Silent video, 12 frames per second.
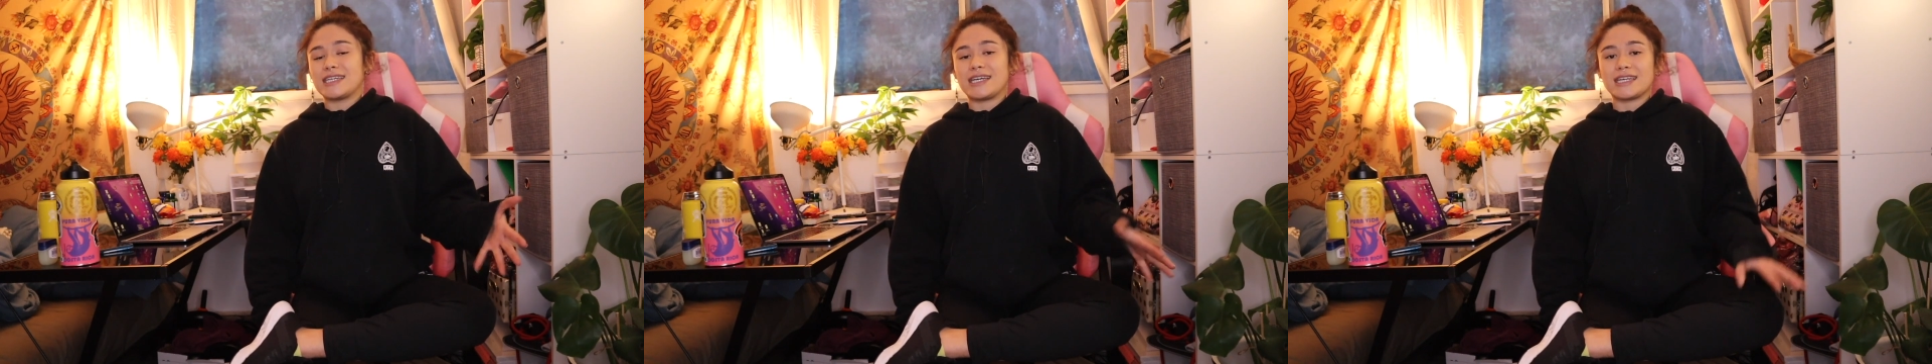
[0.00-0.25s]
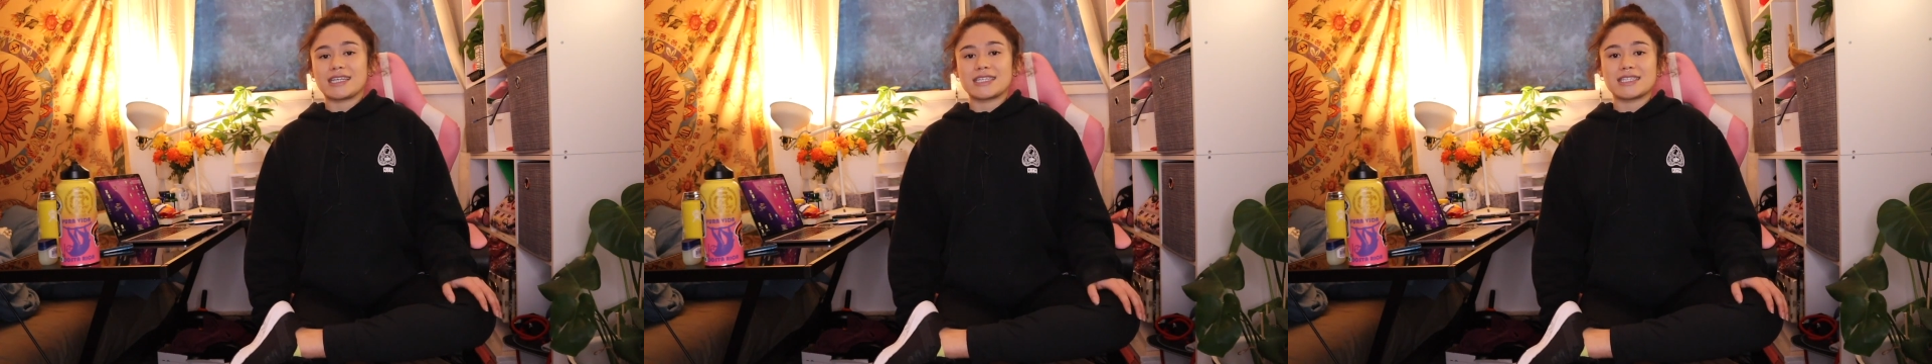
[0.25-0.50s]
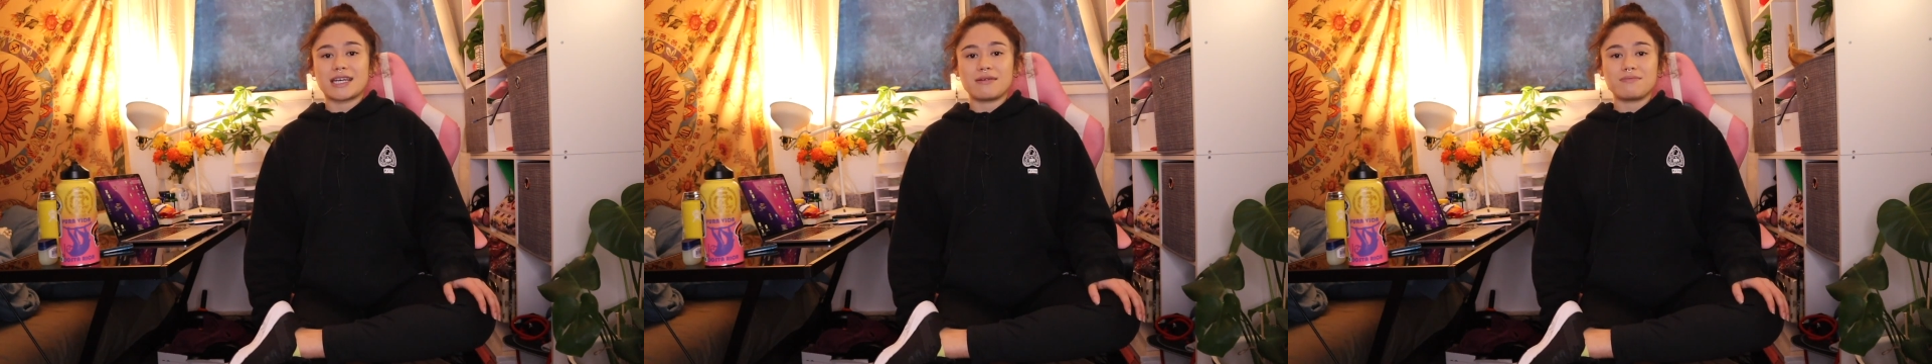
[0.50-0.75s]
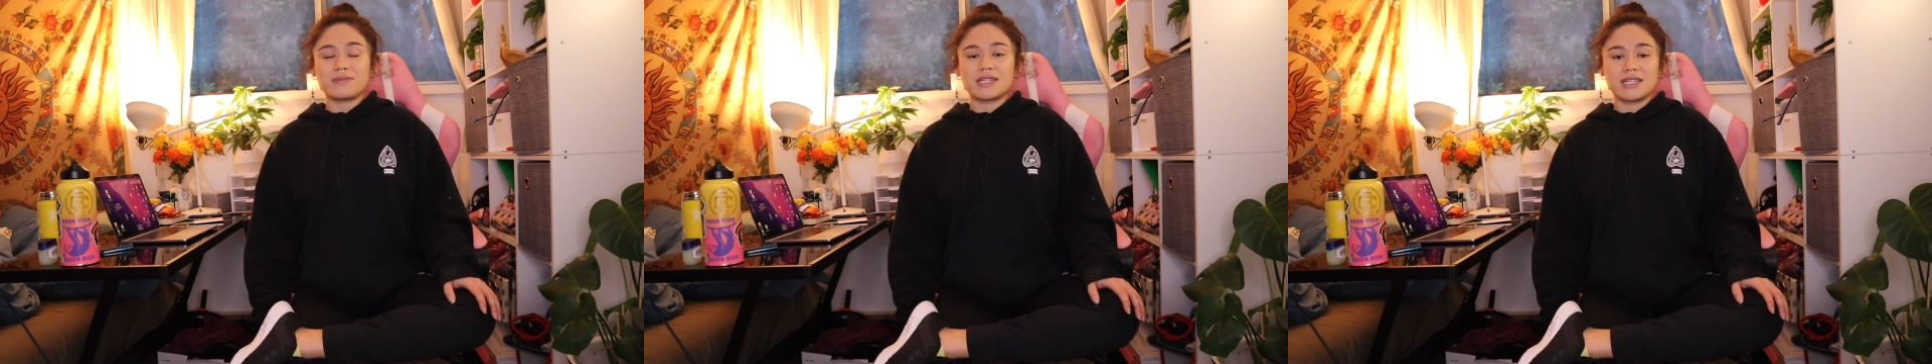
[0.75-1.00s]

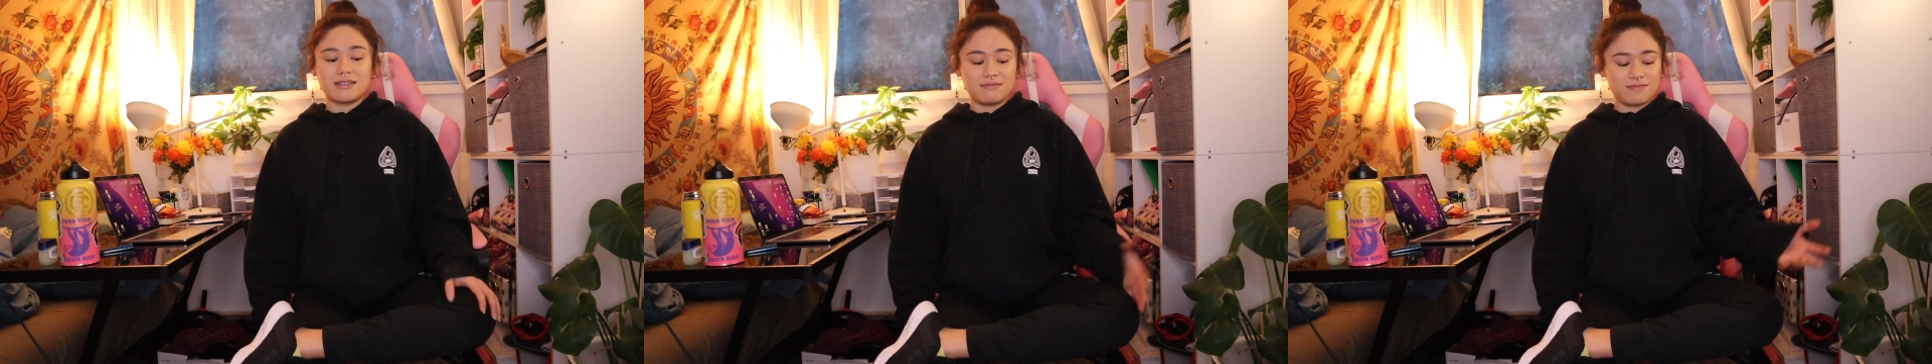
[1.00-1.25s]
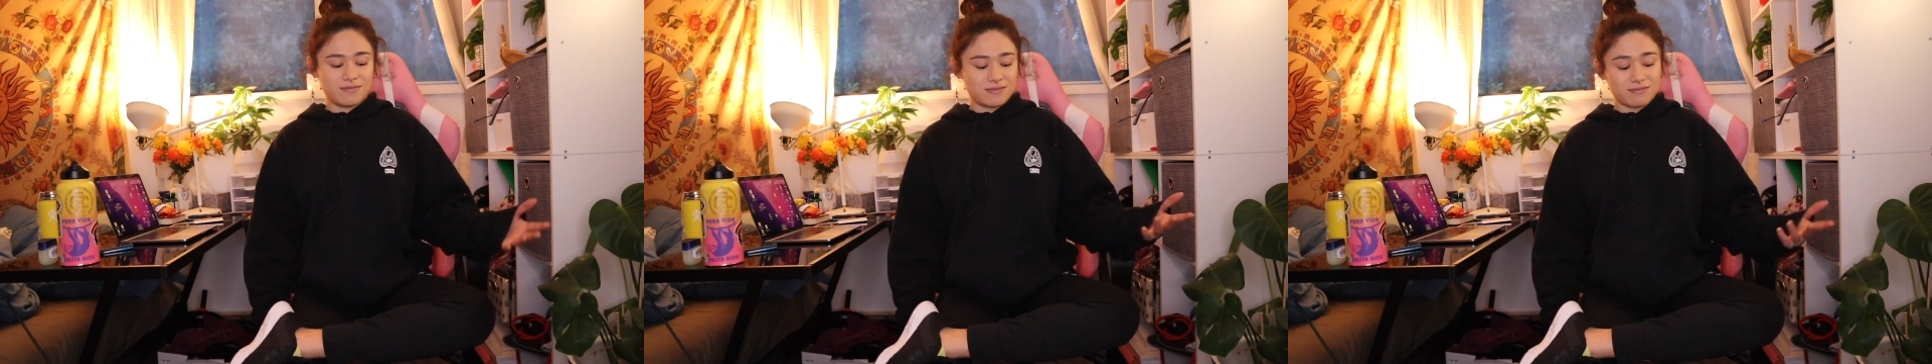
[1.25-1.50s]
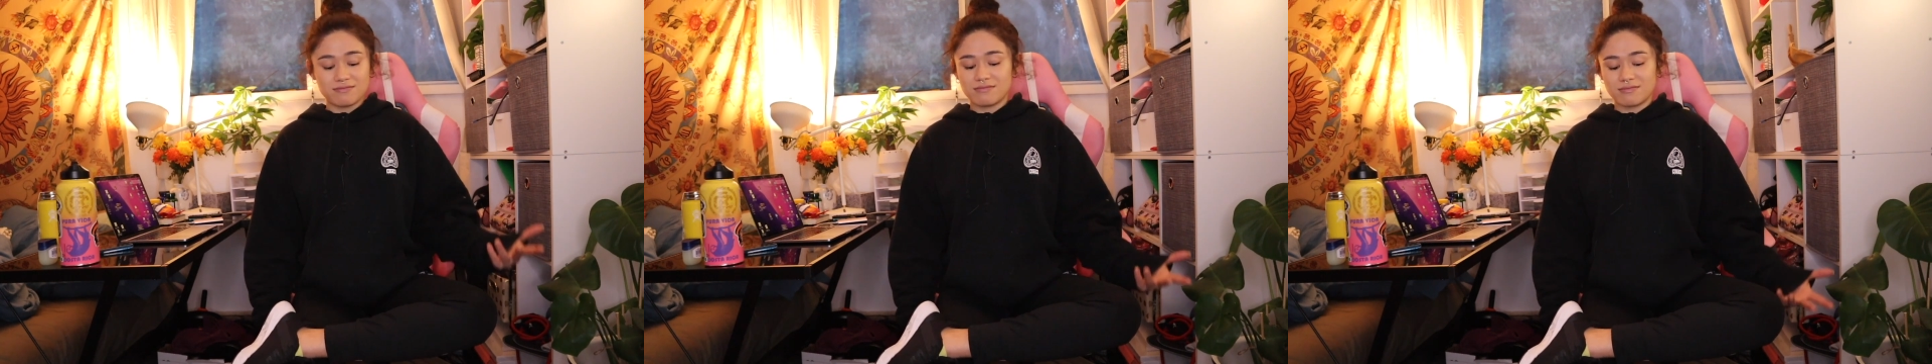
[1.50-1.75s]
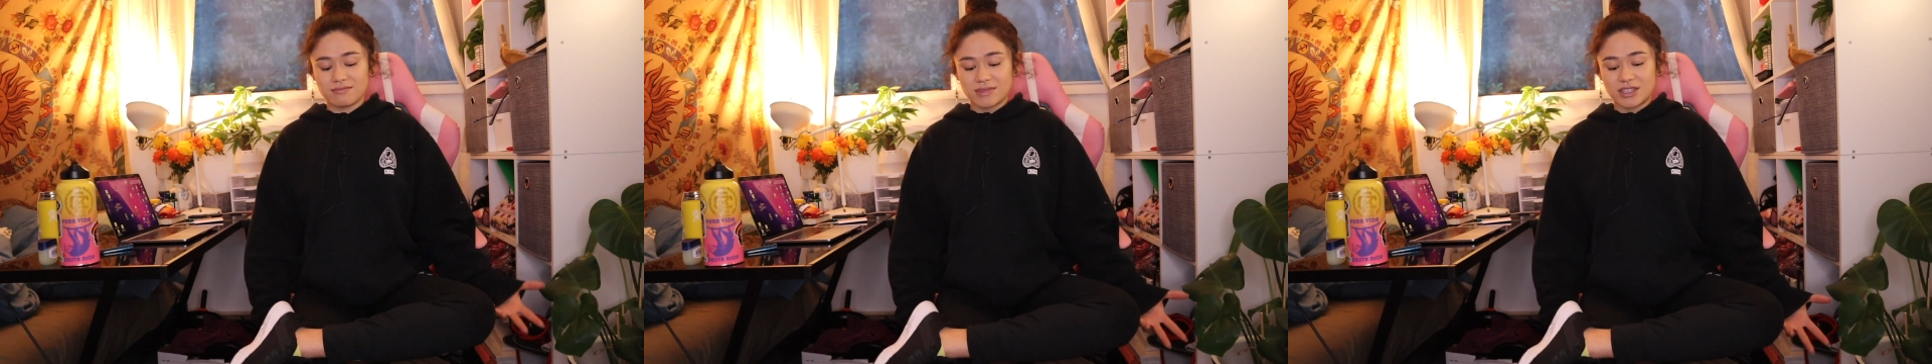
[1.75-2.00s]
accept
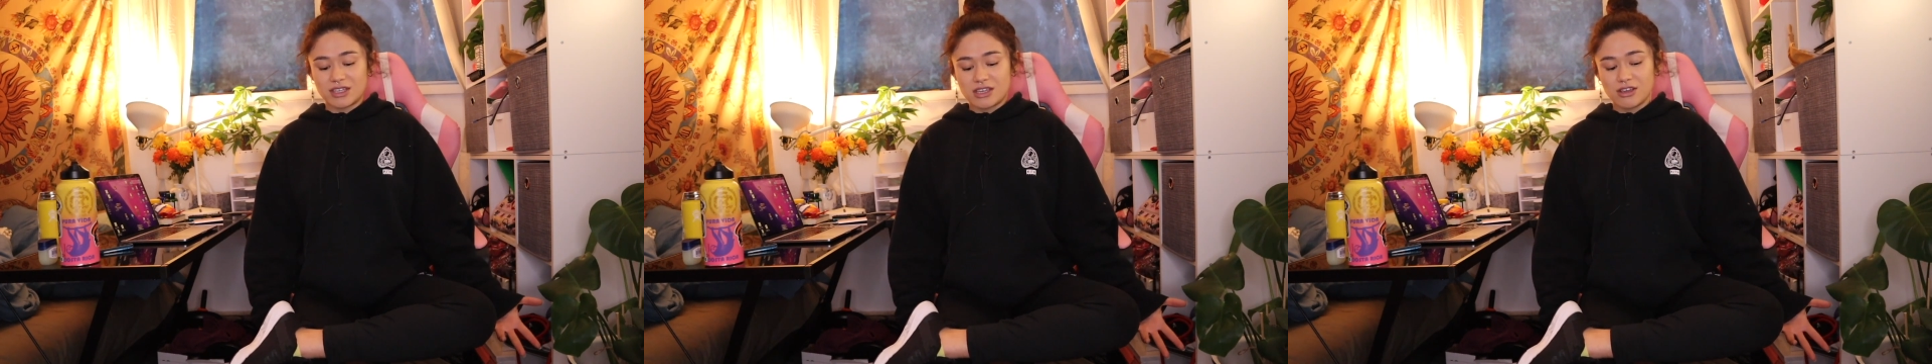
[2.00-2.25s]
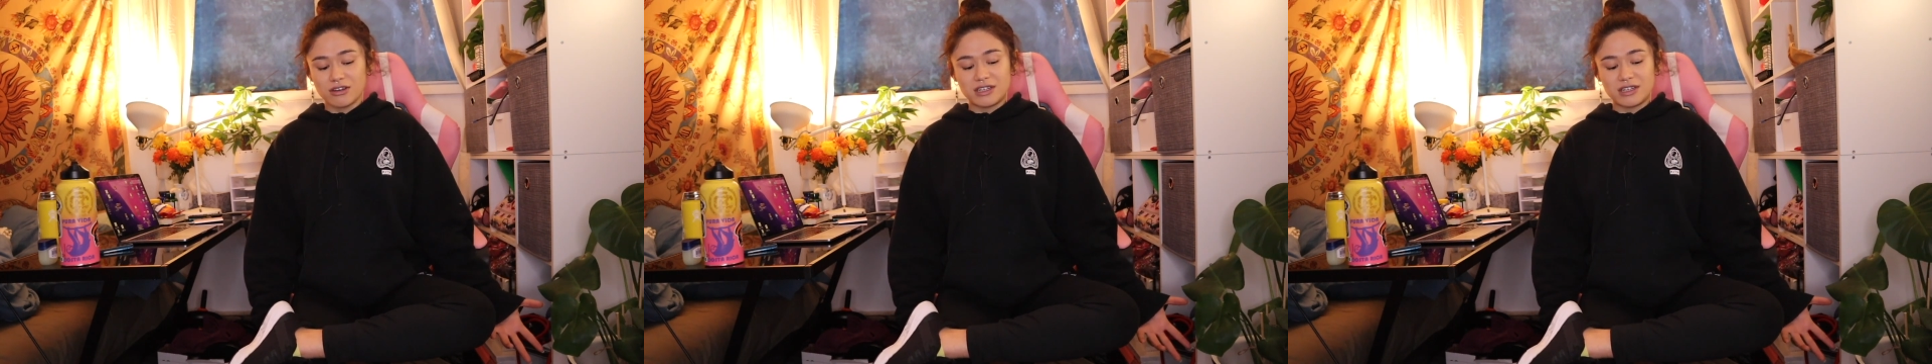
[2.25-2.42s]
your